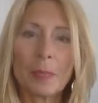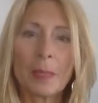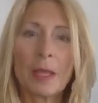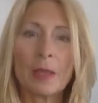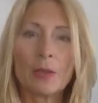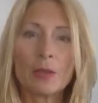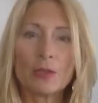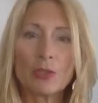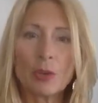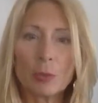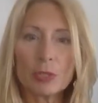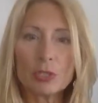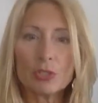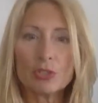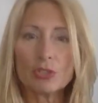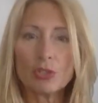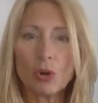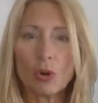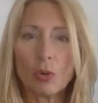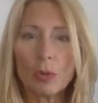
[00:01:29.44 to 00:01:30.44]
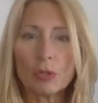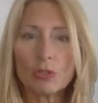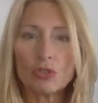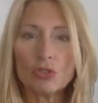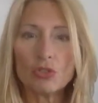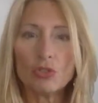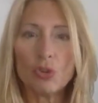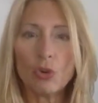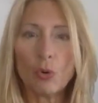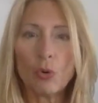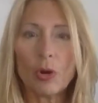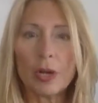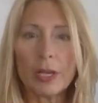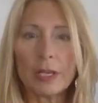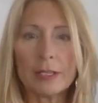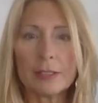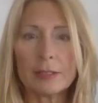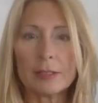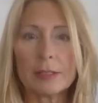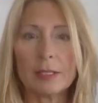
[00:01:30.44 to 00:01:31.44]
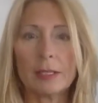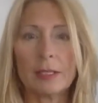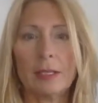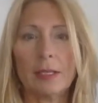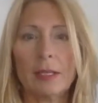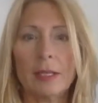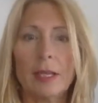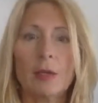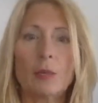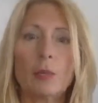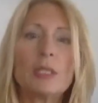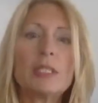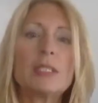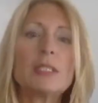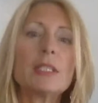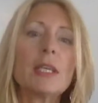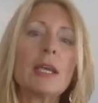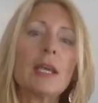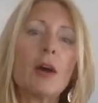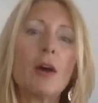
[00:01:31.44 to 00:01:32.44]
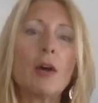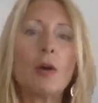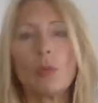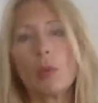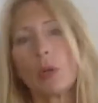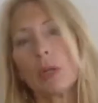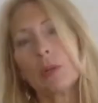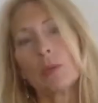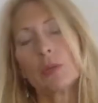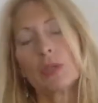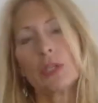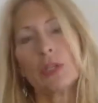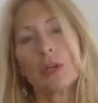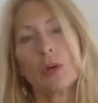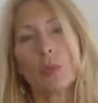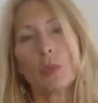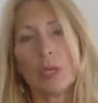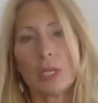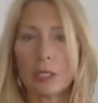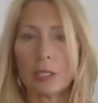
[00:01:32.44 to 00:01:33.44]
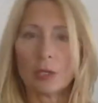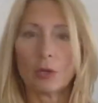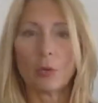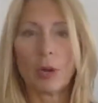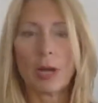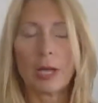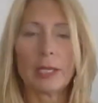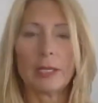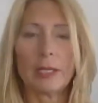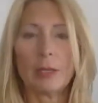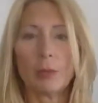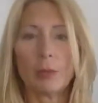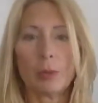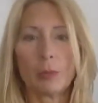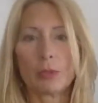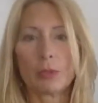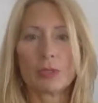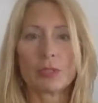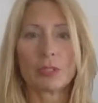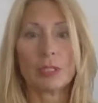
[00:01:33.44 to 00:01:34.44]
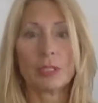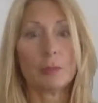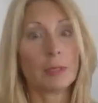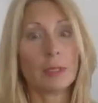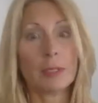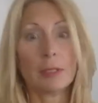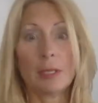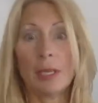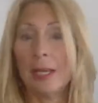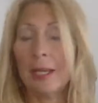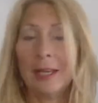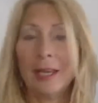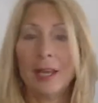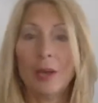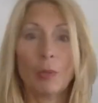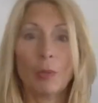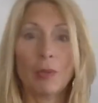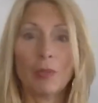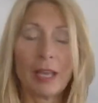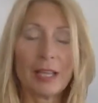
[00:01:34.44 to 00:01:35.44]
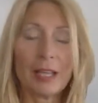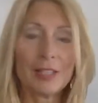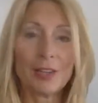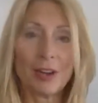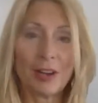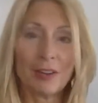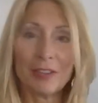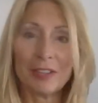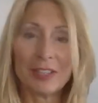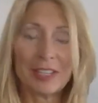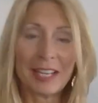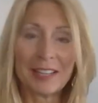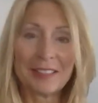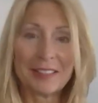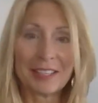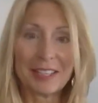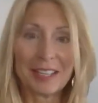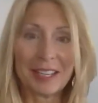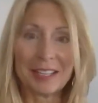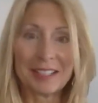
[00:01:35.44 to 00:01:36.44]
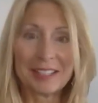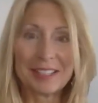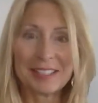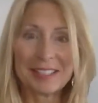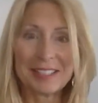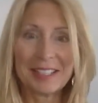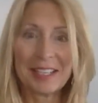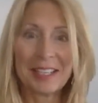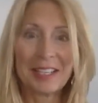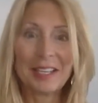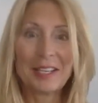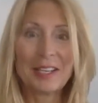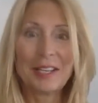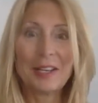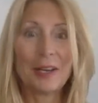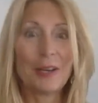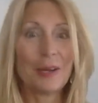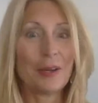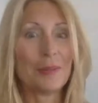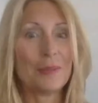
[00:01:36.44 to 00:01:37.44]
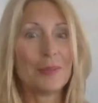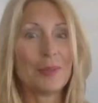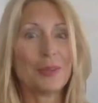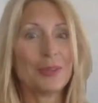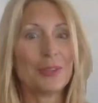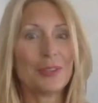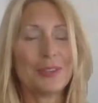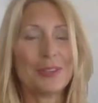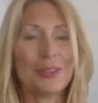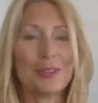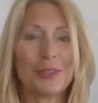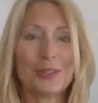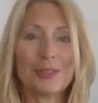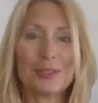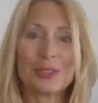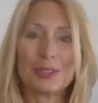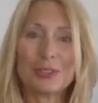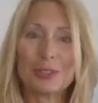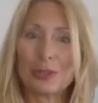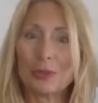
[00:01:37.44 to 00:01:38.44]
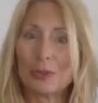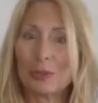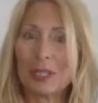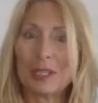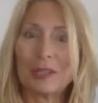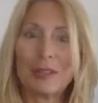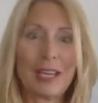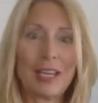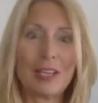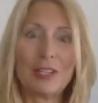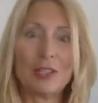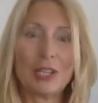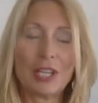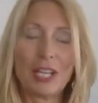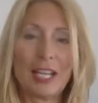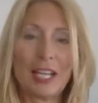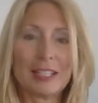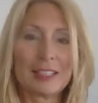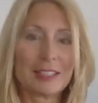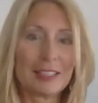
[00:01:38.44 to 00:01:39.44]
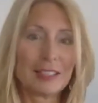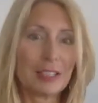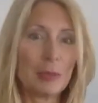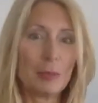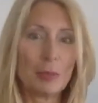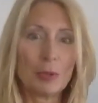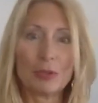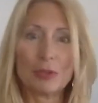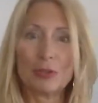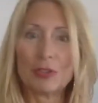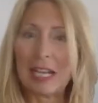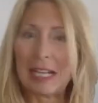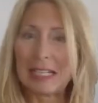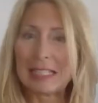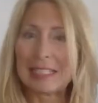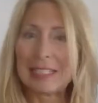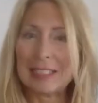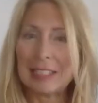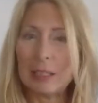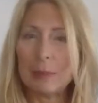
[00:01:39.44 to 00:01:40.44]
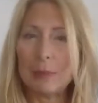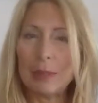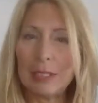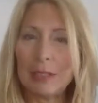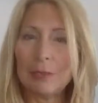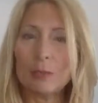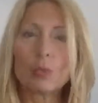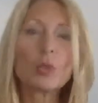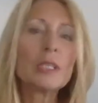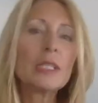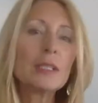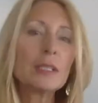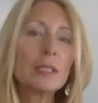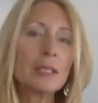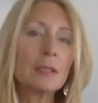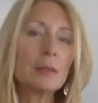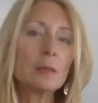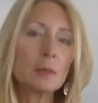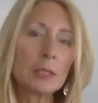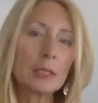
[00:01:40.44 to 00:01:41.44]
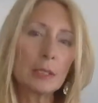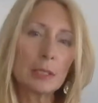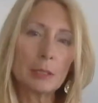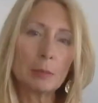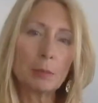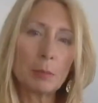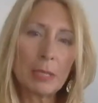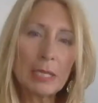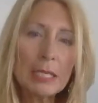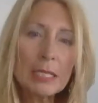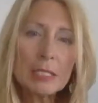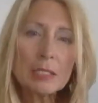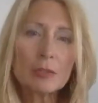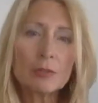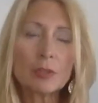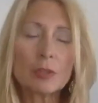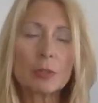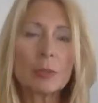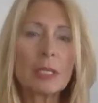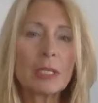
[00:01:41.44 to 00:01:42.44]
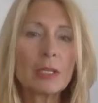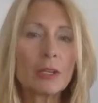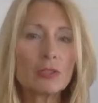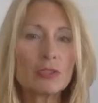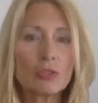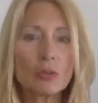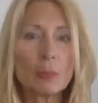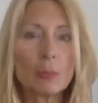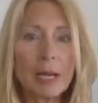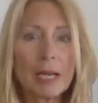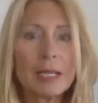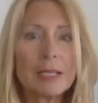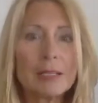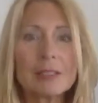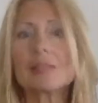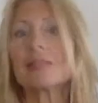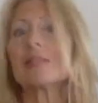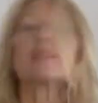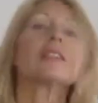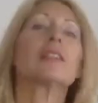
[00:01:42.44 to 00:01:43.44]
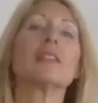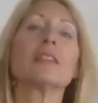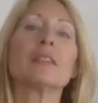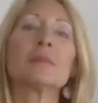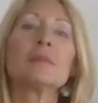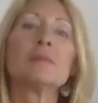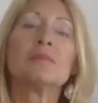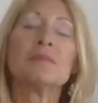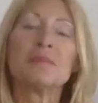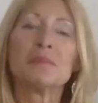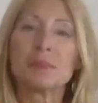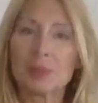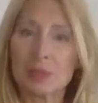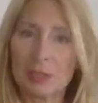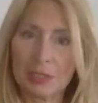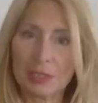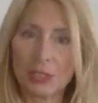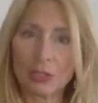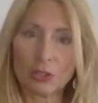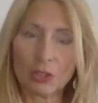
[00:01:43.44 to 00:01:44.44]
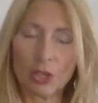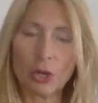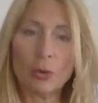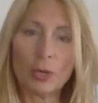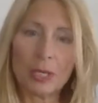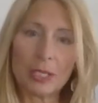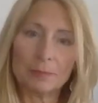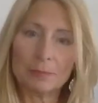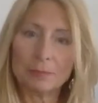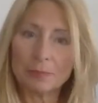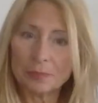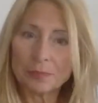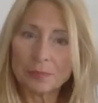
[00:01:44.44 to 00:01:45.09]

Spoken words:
There's always so much noise. And we say, oh, well, we can quiet it when we're sleeping. Well, that's often not the case. There's a degree that you can't sleep or you're not sleeping really, really peaceful because your mind is still going.